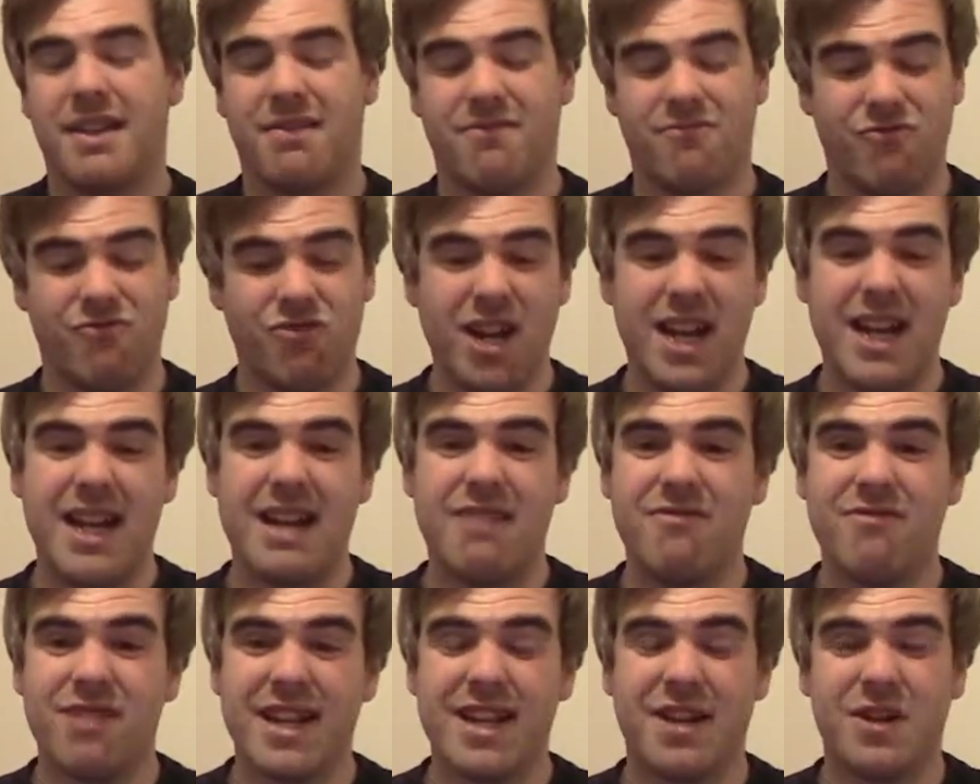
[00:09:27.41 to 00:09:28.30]

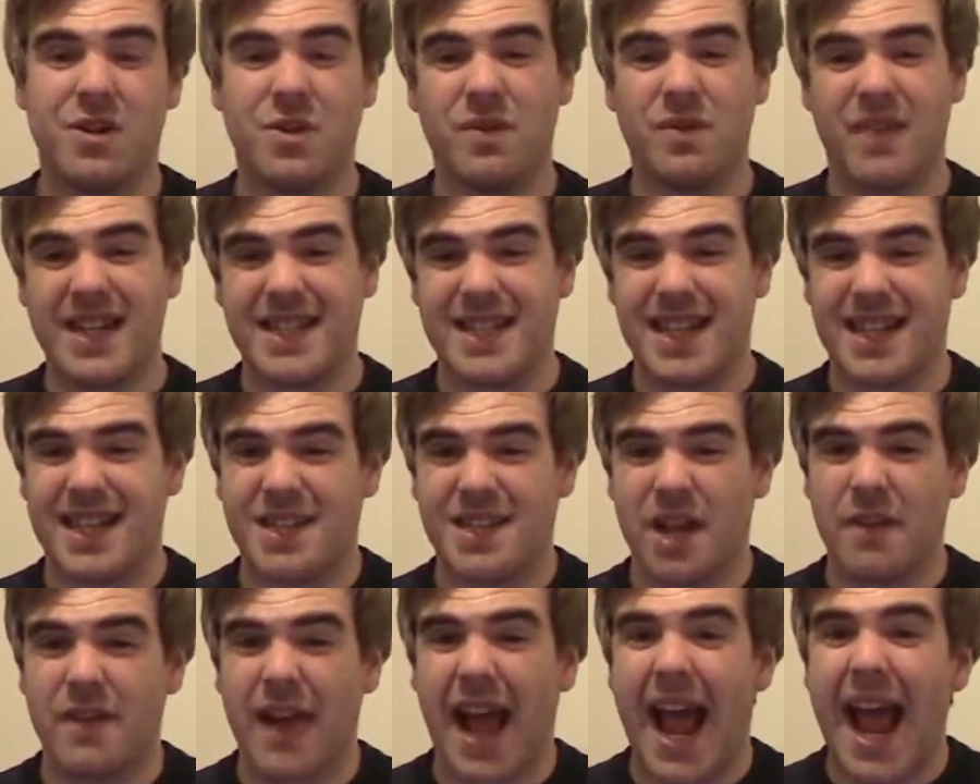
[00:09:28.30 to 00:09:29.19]
Really cool. They said
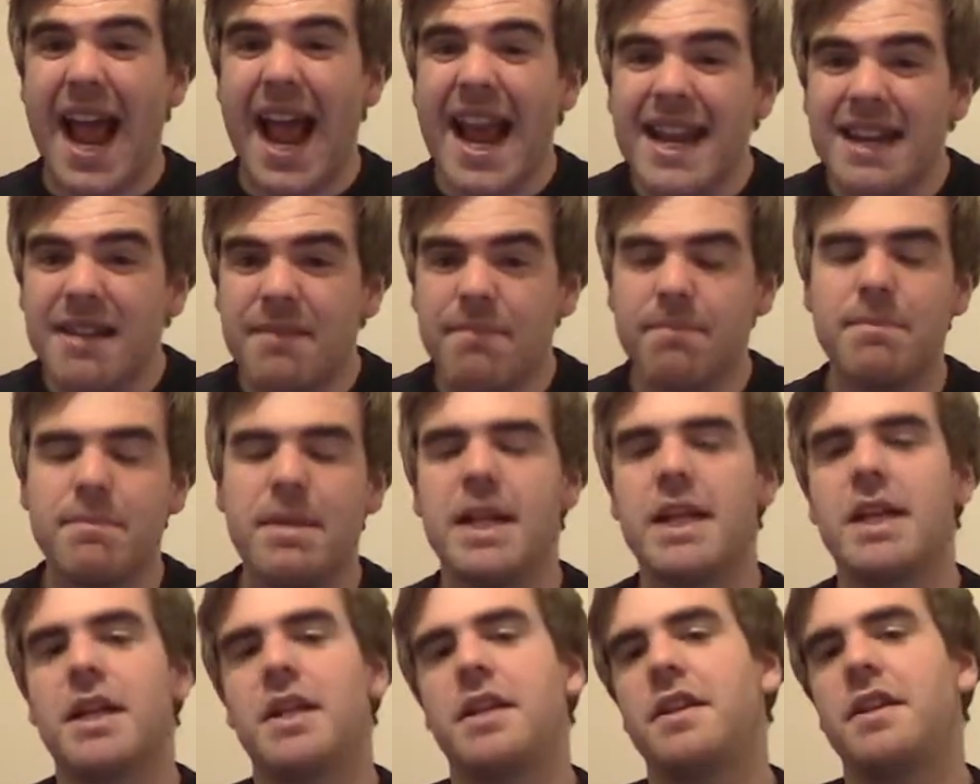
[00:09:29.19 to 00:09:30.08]
there's over 8
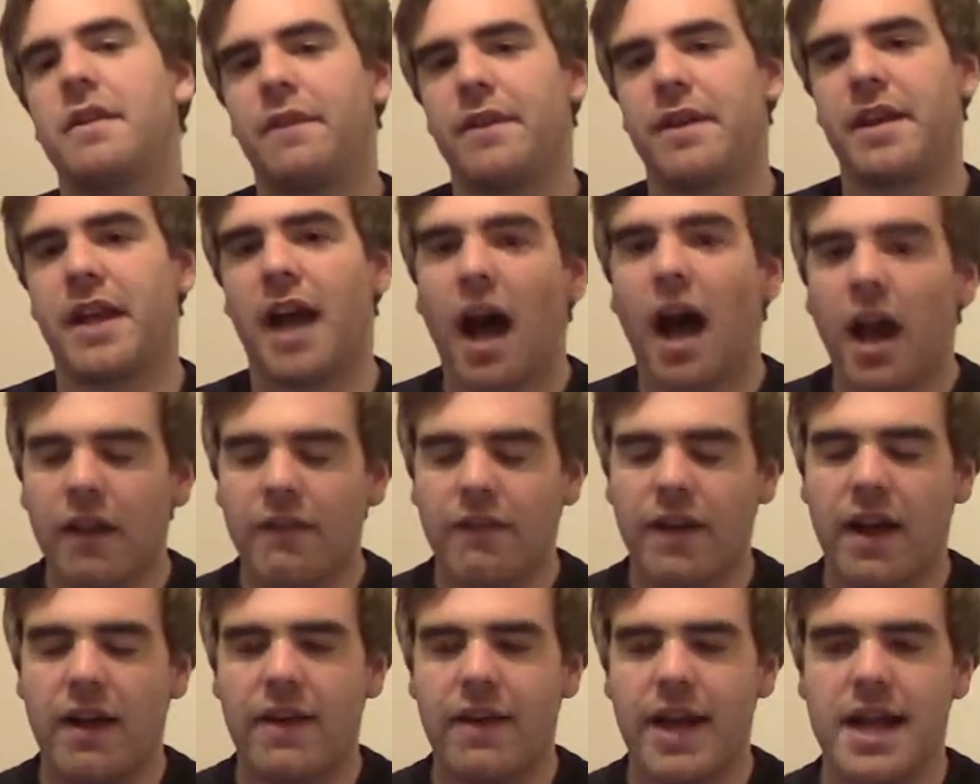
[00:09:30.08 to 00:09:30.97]
million different colour
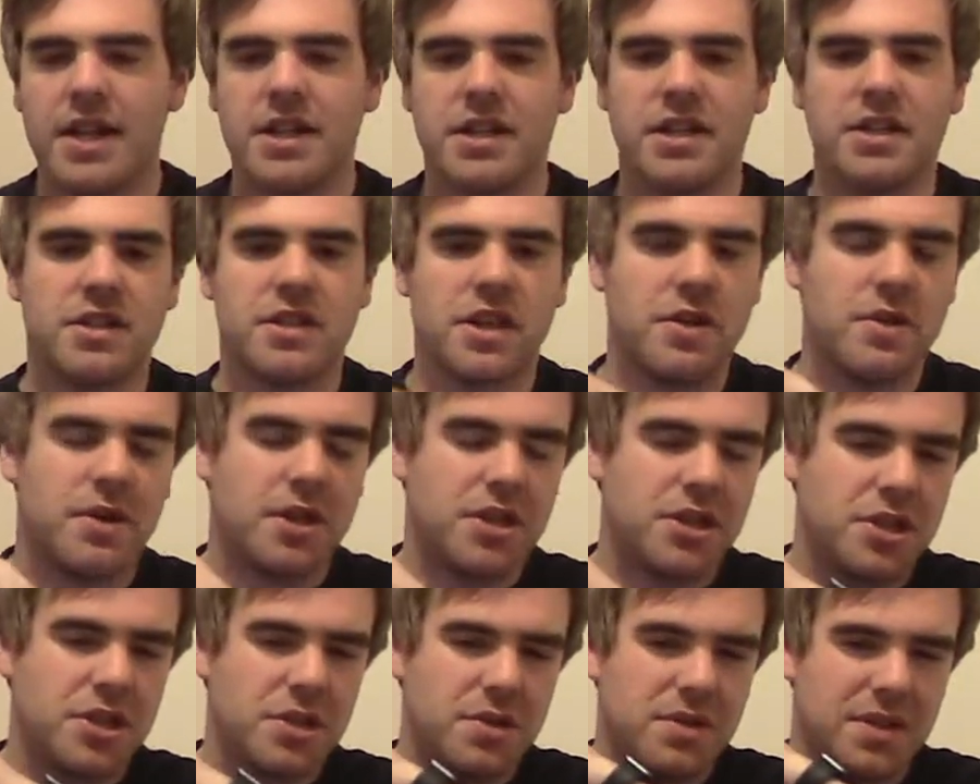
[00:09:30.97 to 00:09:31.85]
variations, so you
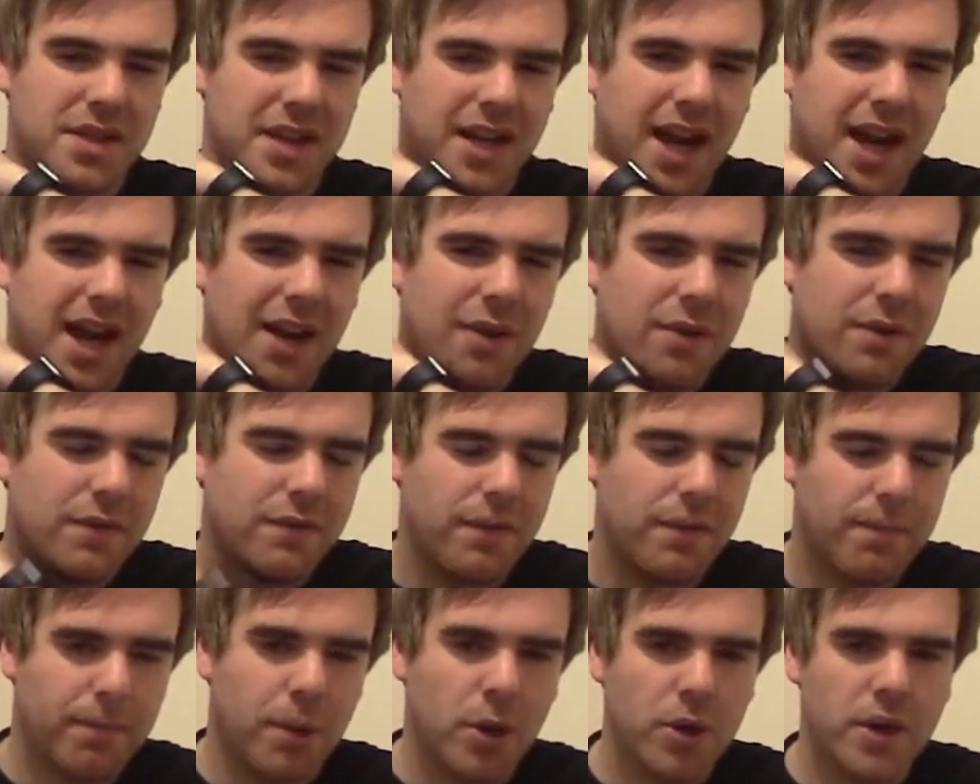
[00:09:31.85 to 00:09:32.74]
can choose the colour of
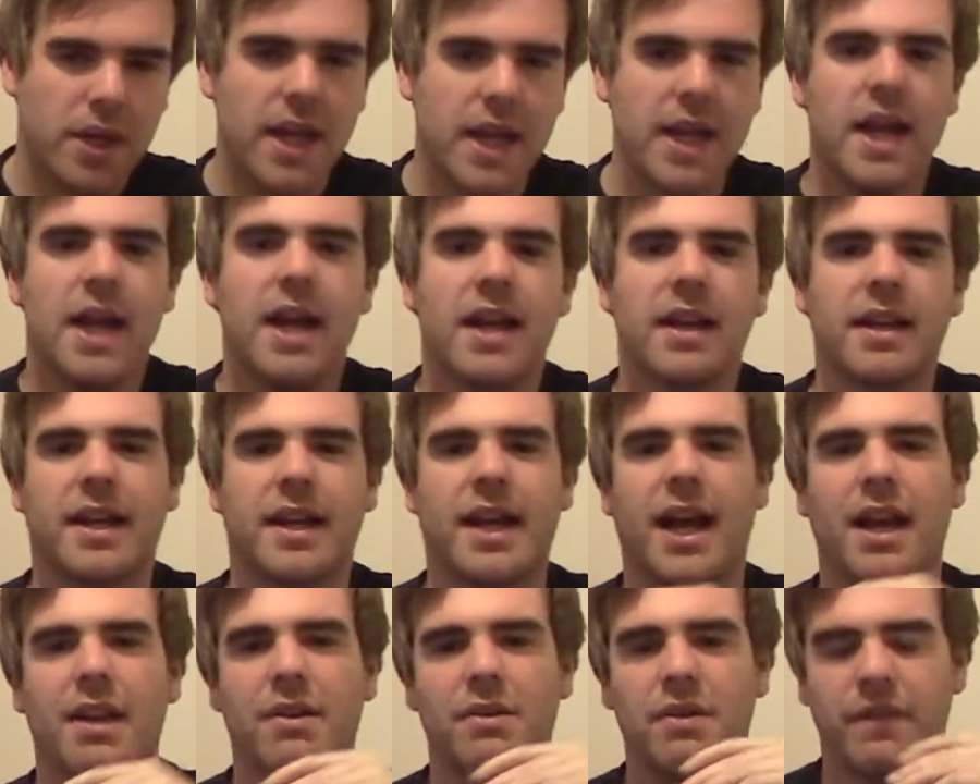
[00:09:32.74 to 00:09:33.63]
the body, the
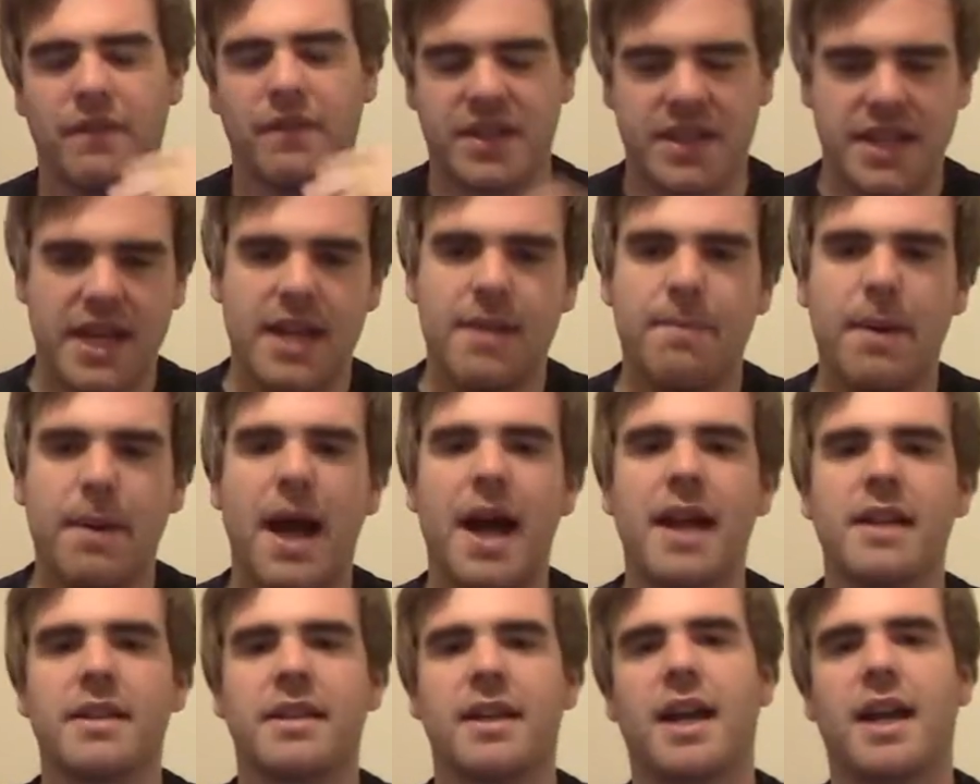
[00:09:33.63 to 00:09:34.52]
colour of the
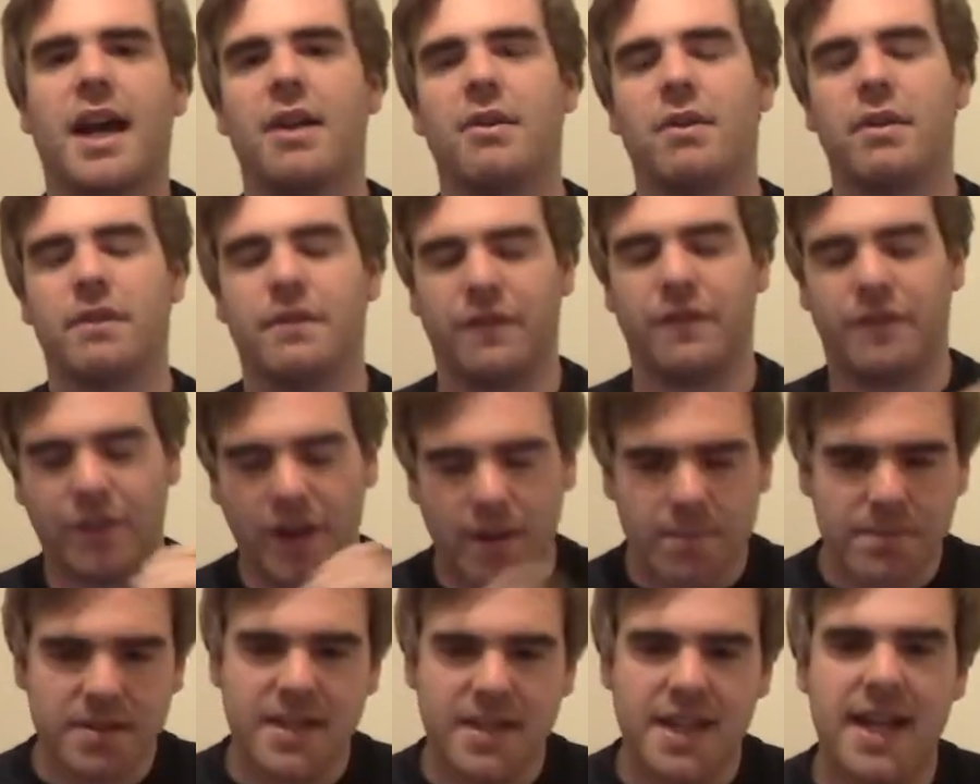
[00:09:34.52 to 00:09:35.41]
D-pad, the colour of the
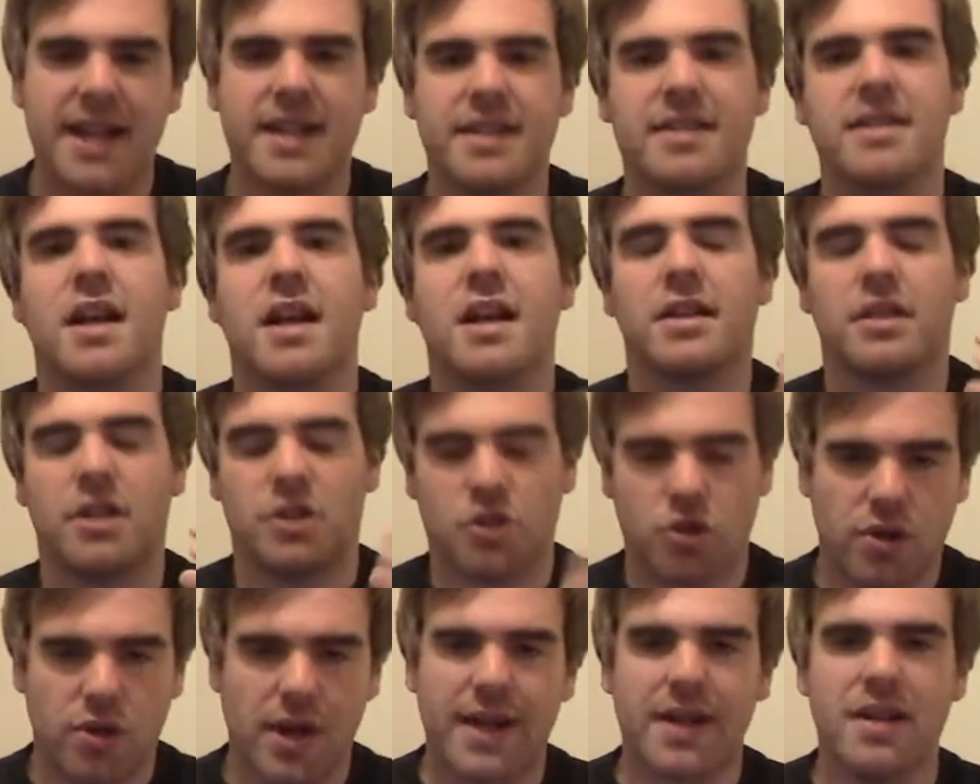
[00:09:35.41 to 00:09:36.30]
thumbsticks, the
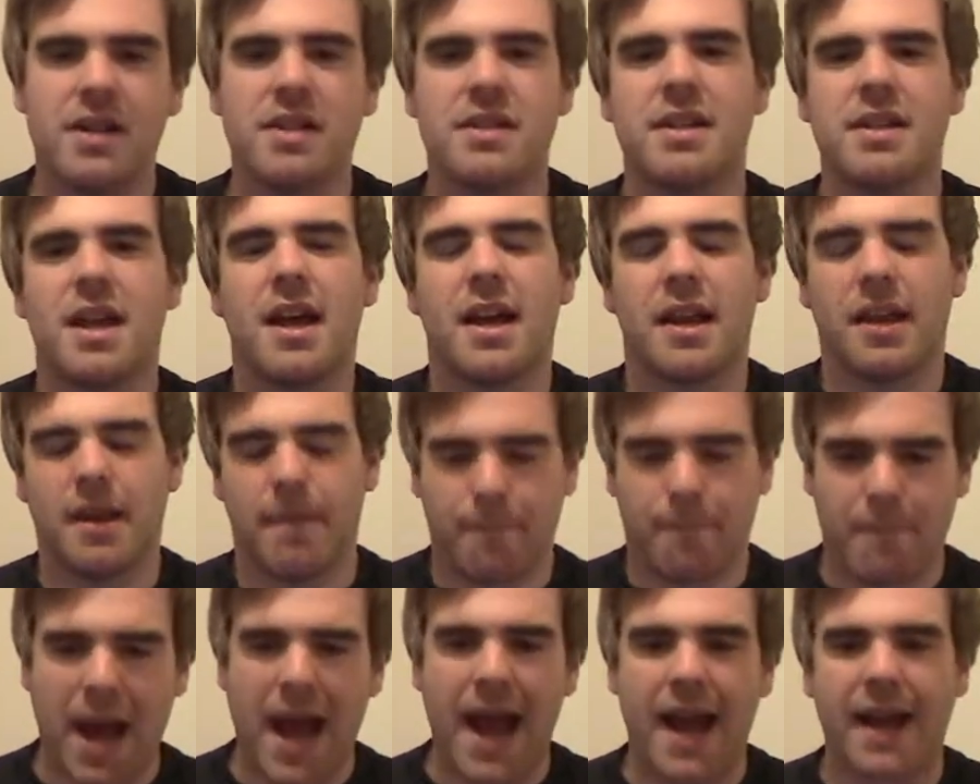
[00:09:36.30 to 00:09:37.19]
triggers, the
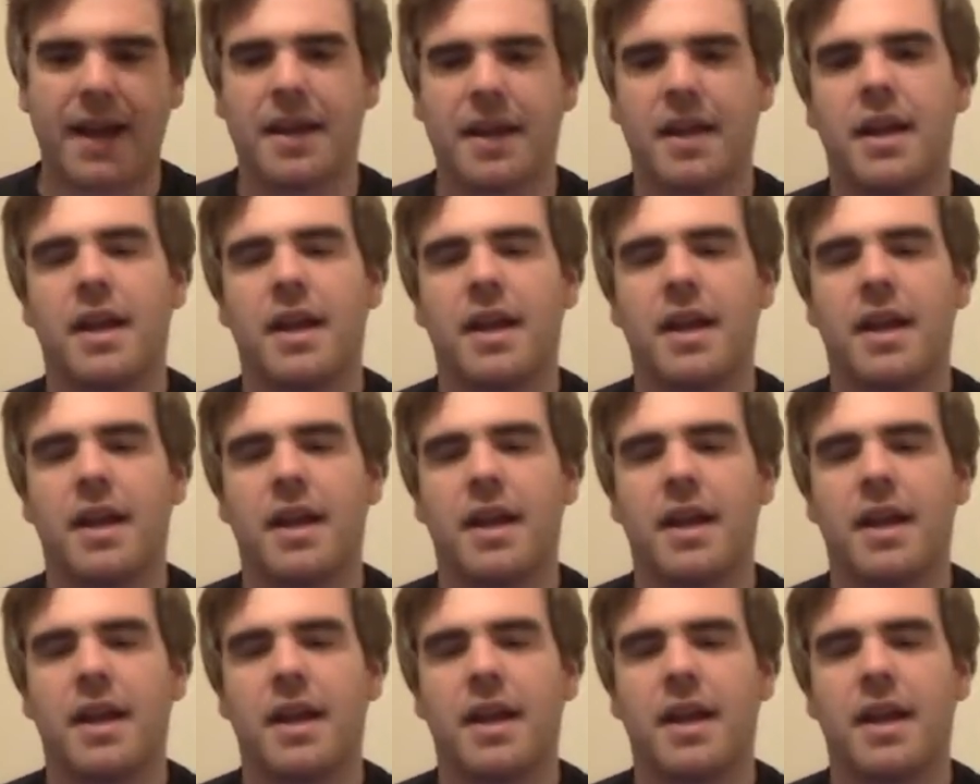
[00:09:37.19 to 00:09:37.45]
back,